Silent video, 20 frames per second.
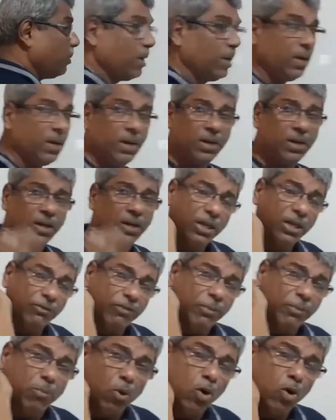If a
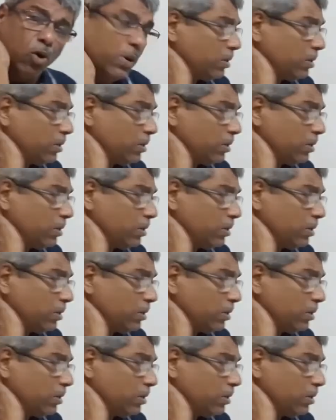bob